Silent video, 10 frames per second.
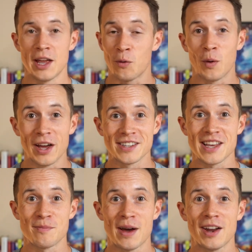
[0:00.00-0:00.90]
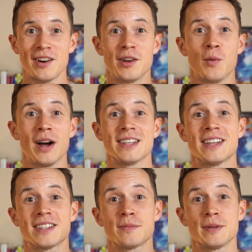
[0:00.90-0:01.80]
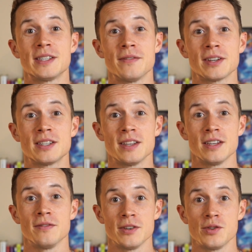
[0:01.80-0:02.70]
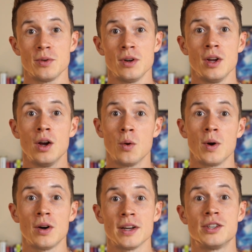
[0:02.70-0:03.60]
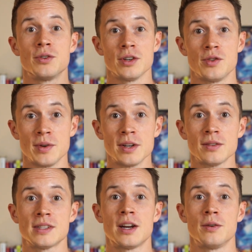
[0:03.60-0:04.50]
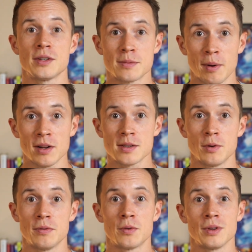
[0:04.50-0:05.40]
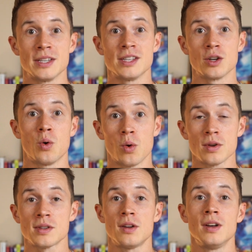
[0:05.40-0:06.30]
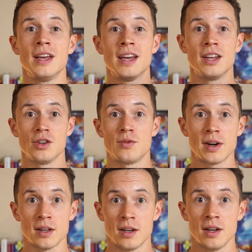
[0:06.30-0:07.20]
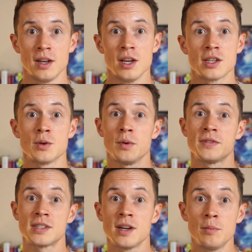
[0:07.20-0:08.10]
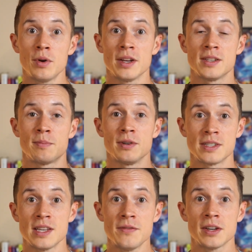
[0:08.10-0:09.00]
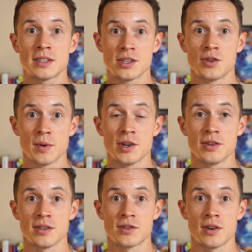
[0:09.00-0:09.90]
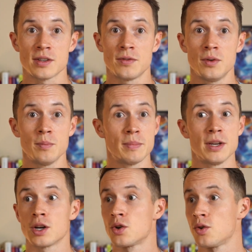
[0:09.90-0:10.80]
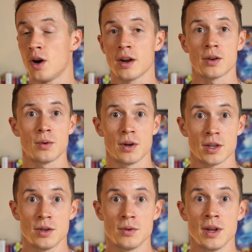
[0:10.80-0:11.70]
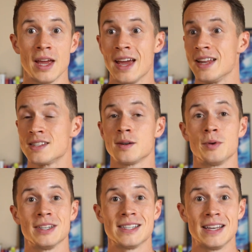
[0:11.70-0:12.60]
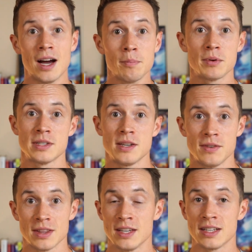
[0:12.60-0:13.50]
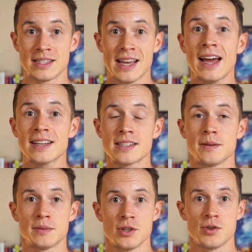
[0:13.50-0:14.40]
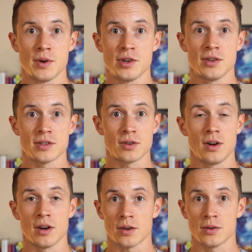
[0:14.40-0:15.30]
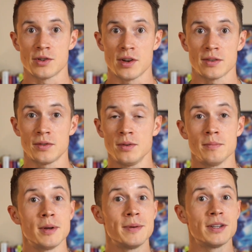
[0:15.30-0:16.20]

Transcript: Now, why does that matter and why is that specific to the individual? Well, it's your adrenals that are responsible for releasing cortisol and adrenaline. So if someone is perceiving a situation as stressful, be it chronic or acute, and someone is not perceiving the exact same situation as chronic or stressful, maybe